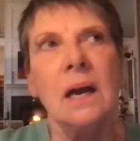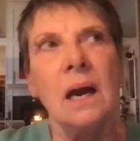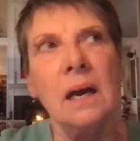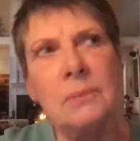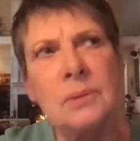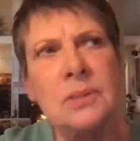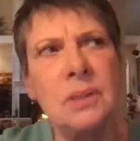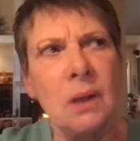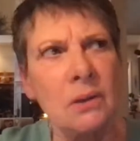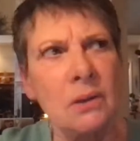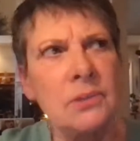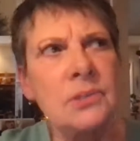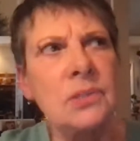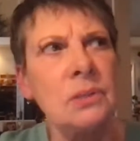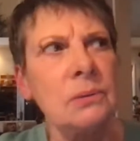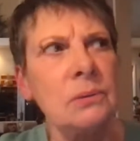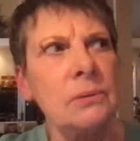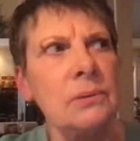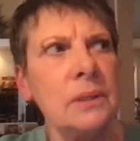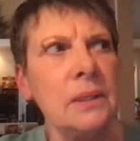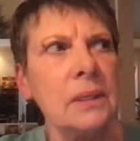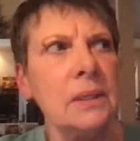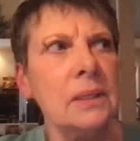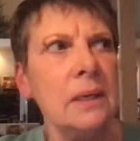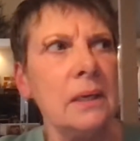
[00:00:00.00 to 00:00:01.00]
I was also
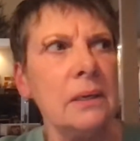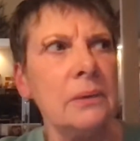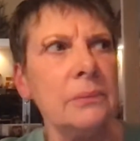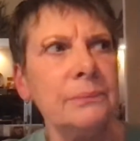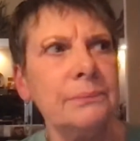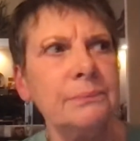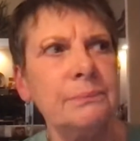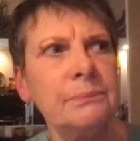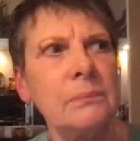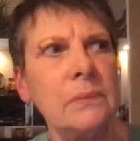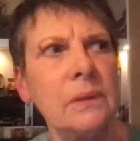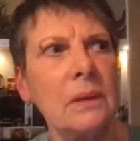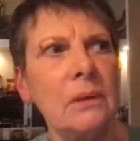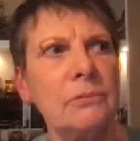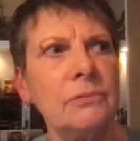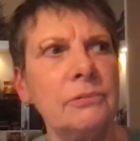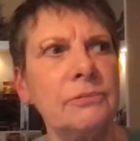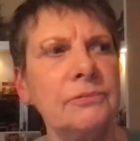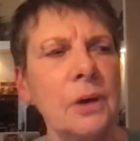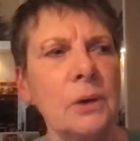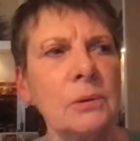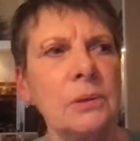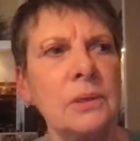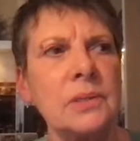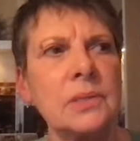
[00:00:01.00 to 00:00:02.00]
the
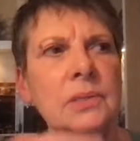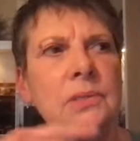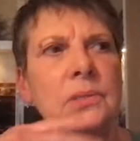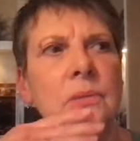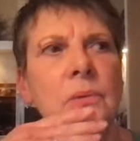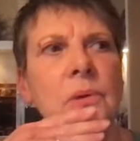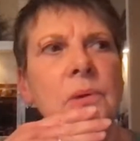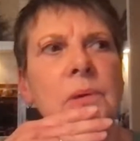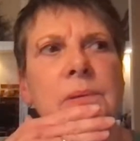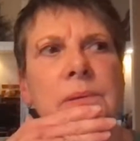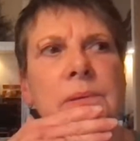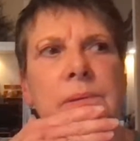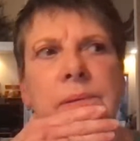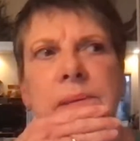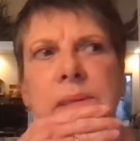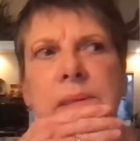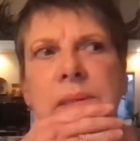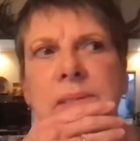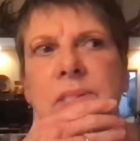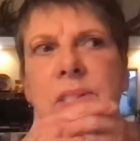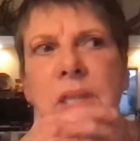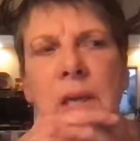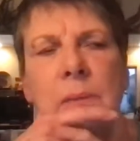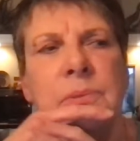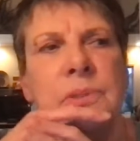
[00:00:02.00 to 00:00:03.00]
focus or the
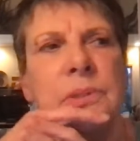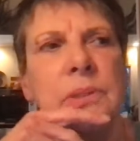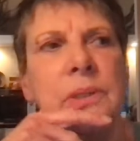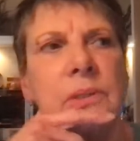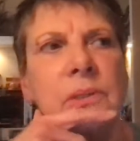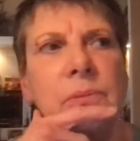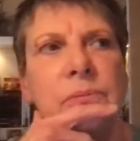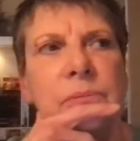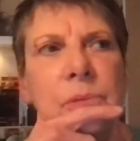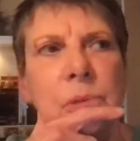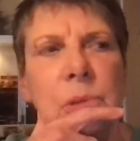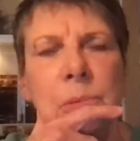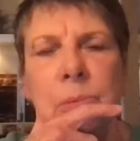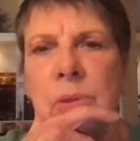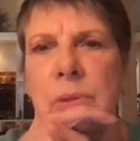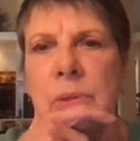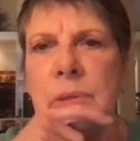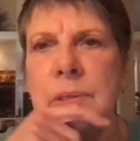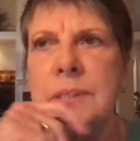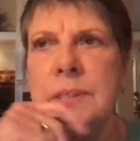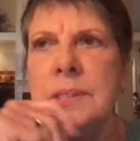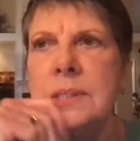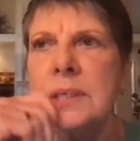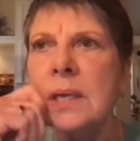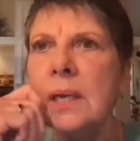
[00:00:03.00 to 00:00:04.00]
subject of
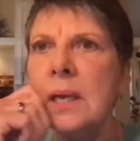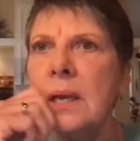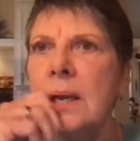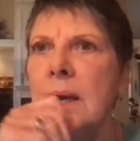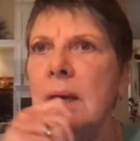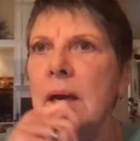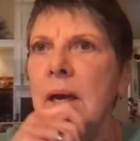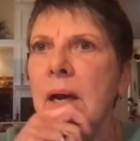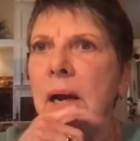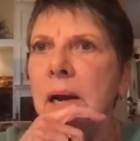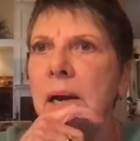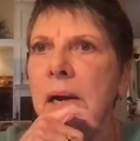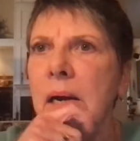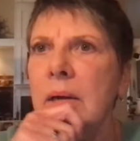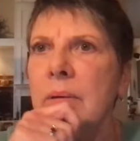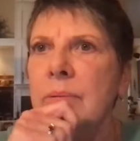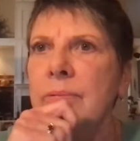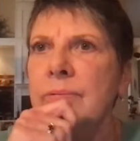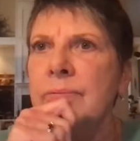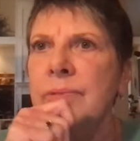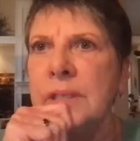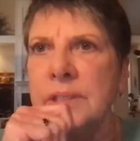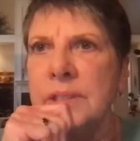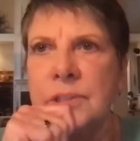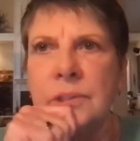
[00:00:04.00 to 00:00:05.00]
numerous
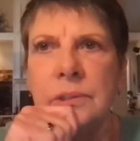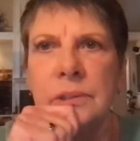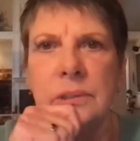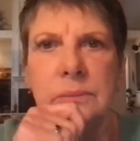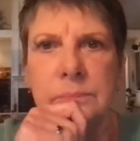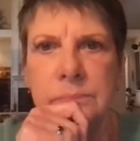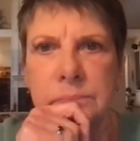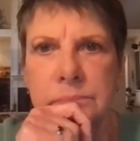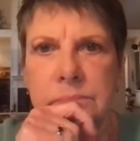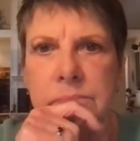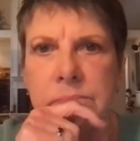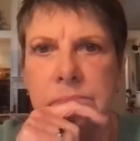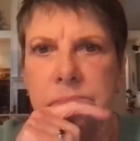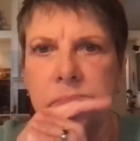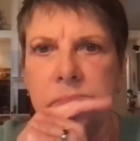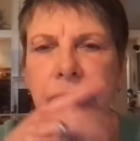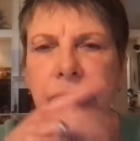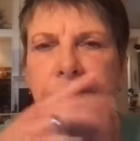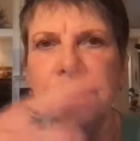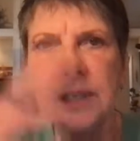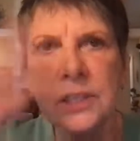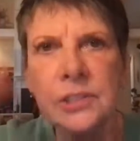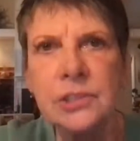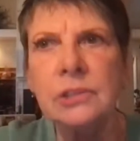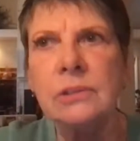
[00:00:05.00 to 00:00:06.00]
feature
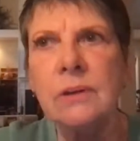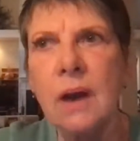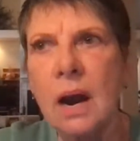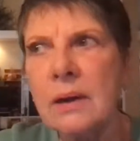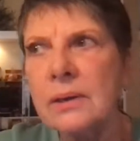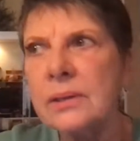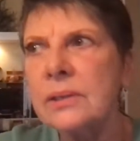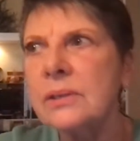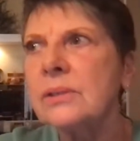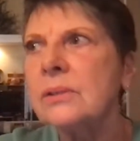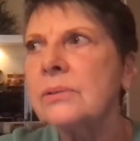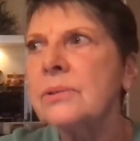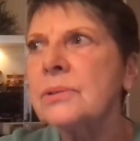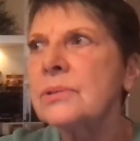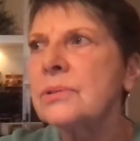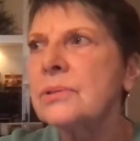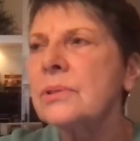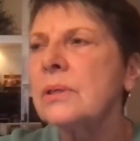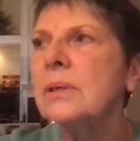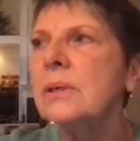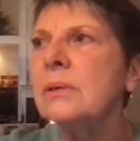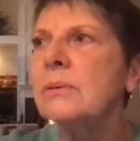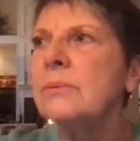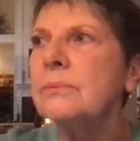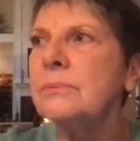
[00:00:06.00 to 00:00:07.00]
articles,
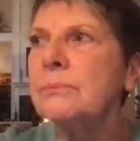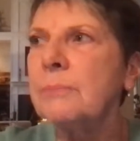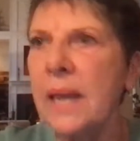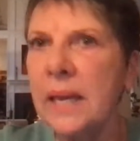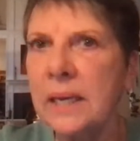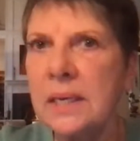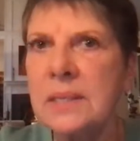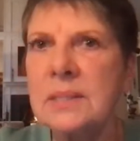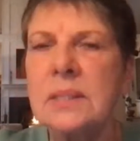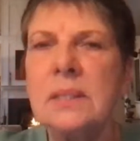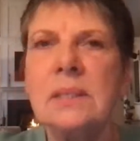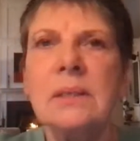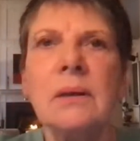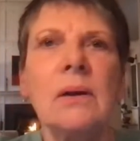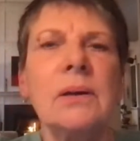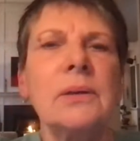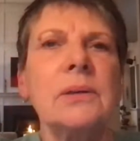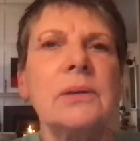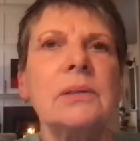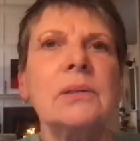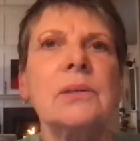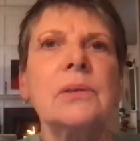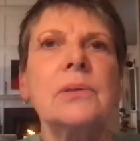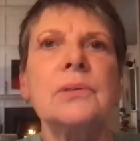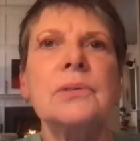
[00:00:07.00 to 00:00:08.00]
magazine
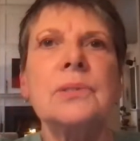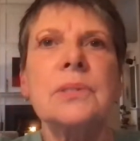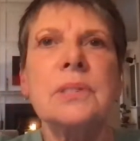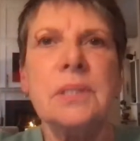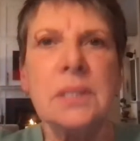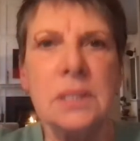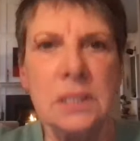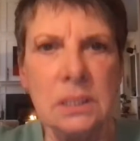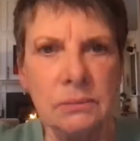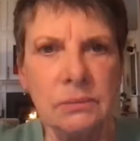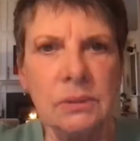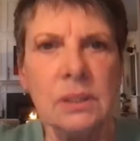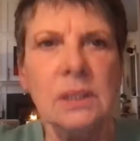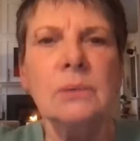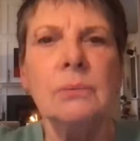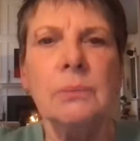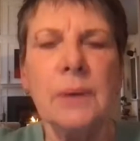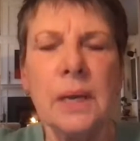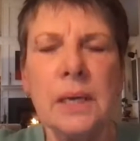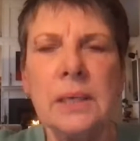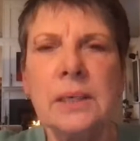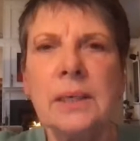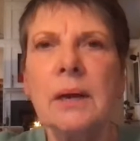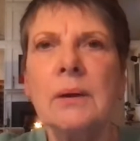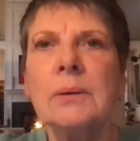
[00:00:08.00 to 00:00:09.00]
articles, TV,
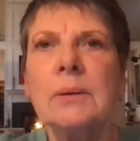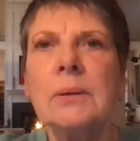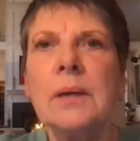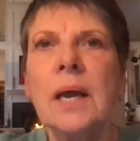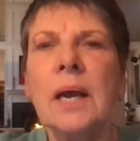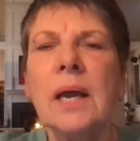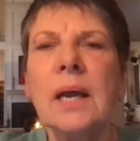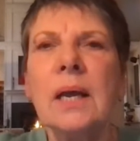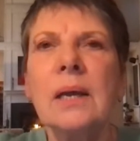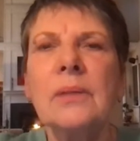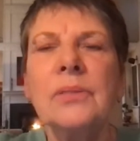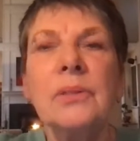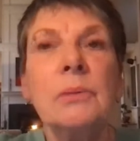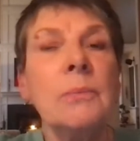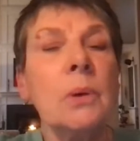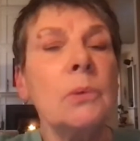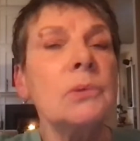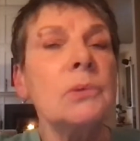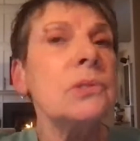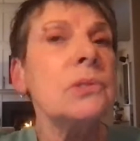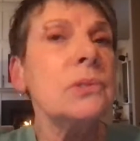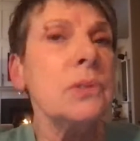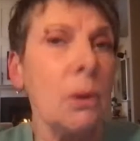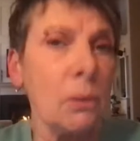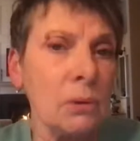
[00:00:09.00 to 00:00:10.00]
radio. The
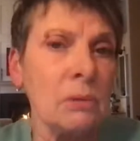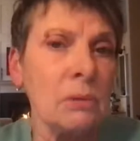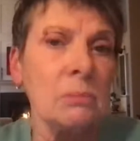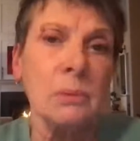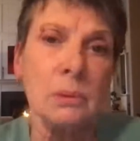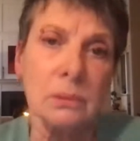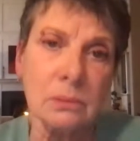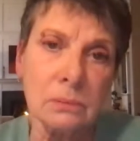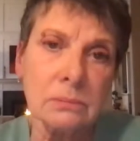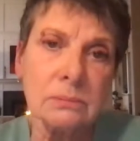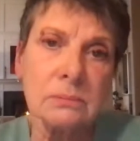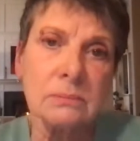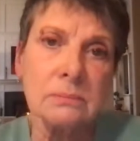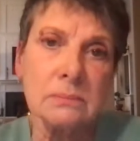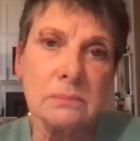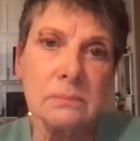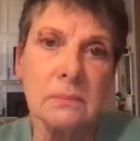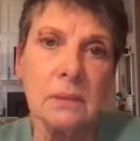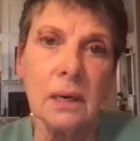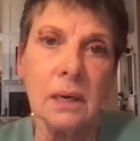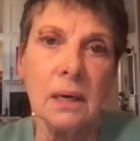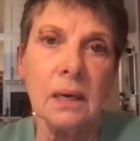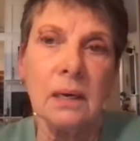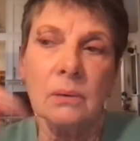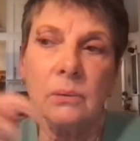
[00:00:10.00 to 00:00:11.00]
most notable
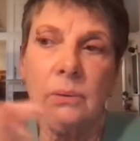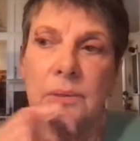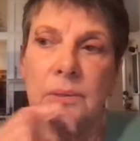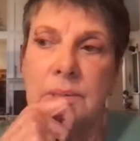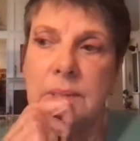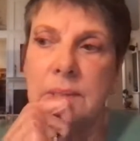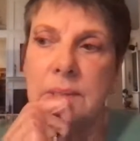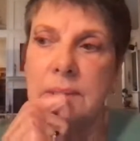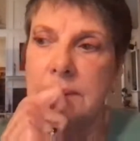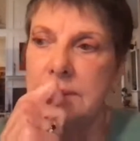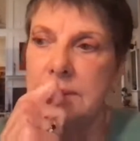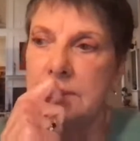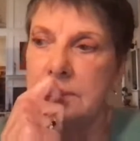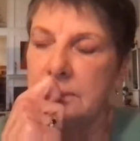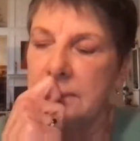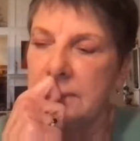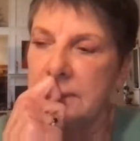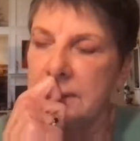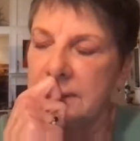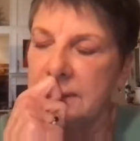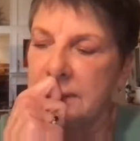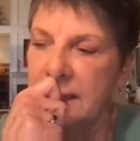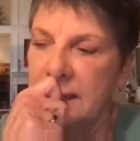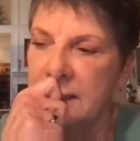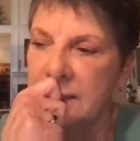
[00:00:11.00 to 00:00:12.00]
was that
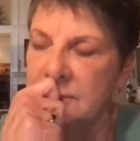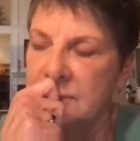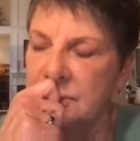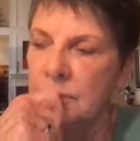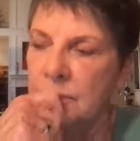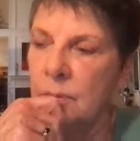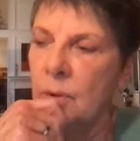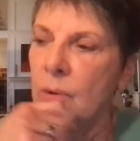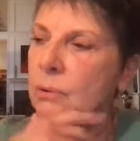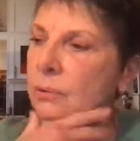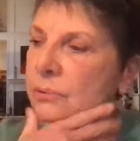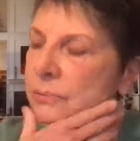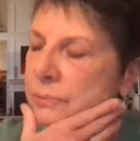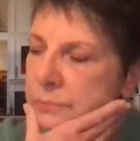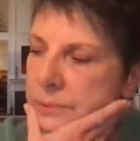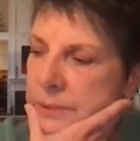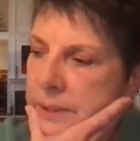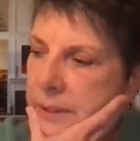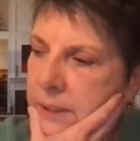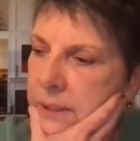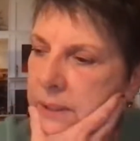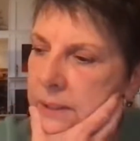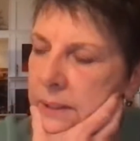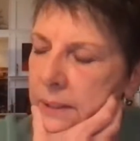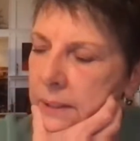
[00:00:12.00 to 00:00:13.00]
in
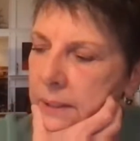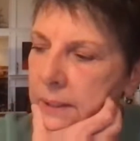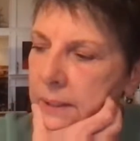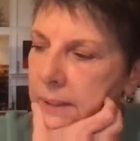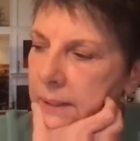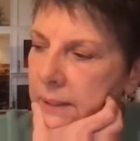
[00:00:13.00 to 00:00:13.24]
2003,